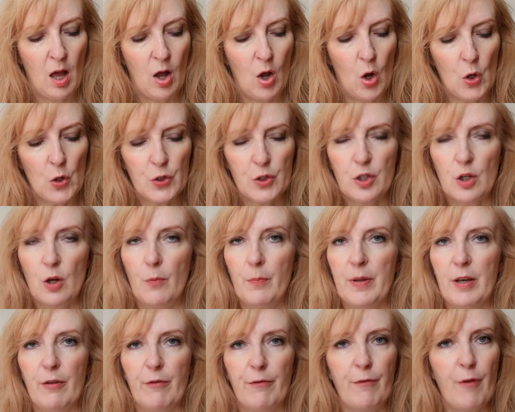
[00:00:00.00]
Also a
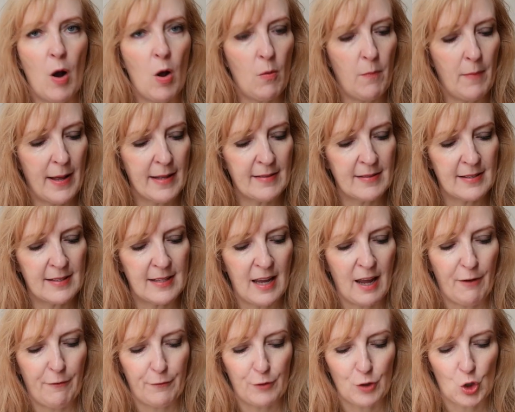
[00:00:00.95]
bit of romance
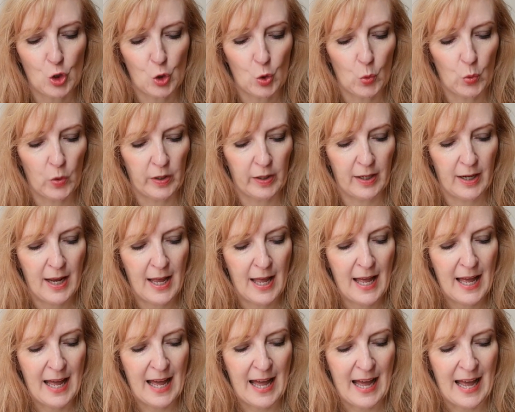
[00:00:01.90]
there for sure.
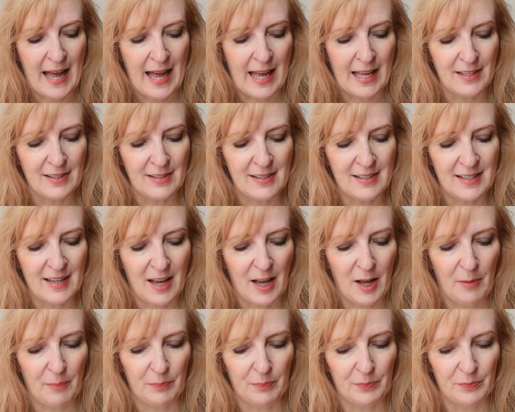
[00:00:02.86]
And
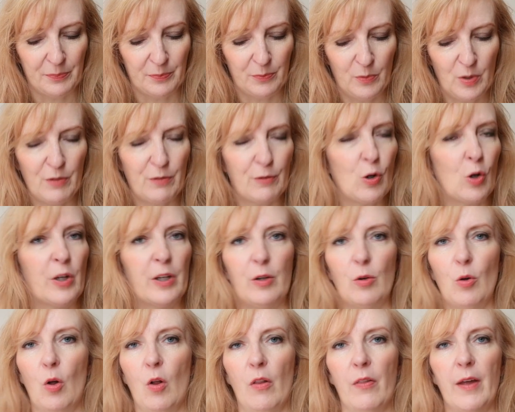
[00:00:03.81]
um, we've got
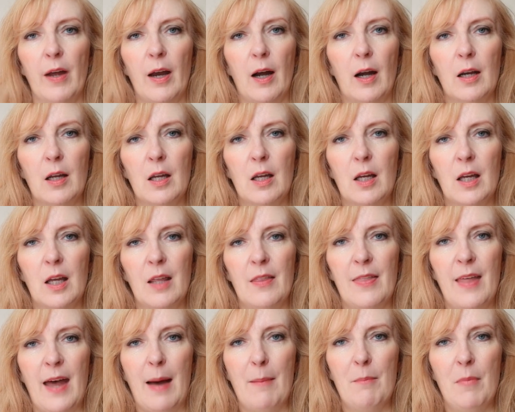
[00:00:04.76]
it all there
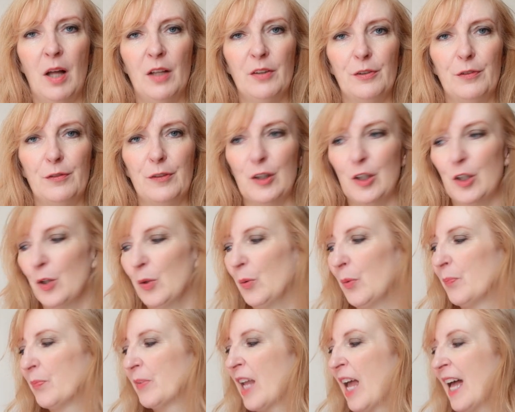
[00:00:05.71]
in that month for you.
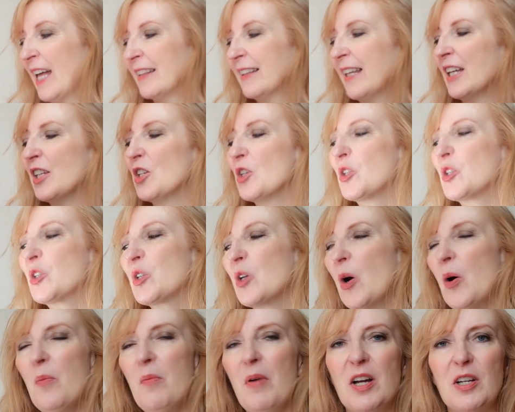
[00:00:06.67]
Thank you
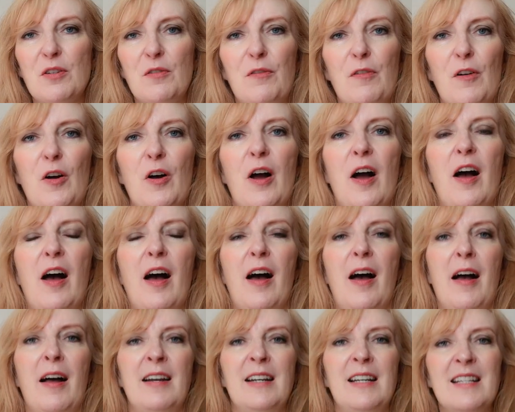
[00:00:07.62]
so much for
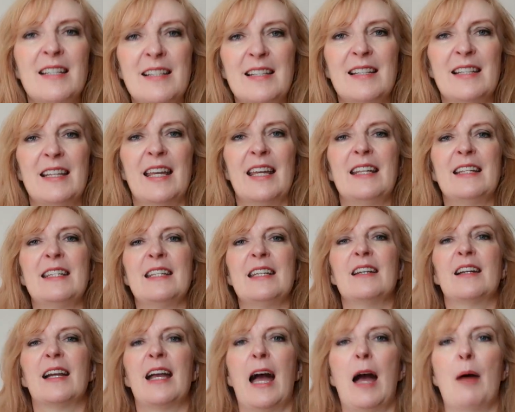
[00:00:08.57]
uh, listening,
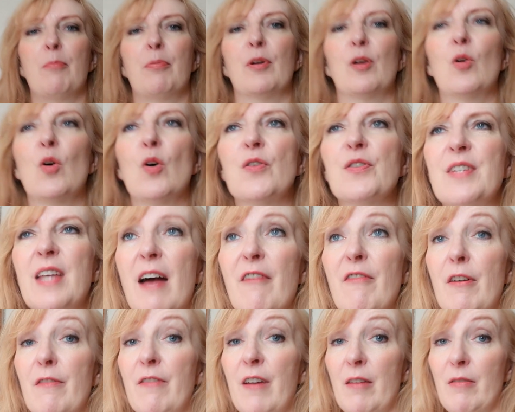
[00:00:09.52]
dear Capricorns.
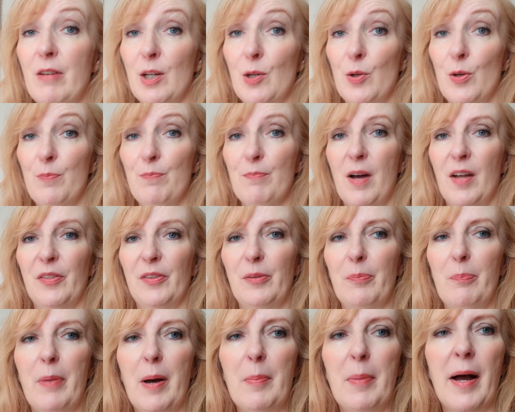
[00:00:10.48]
Have a very good
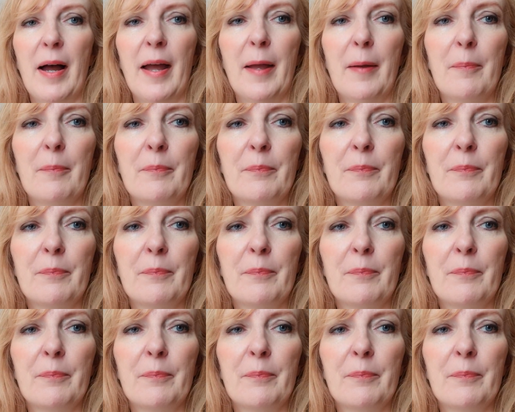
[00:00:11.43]
month. Bye-bye.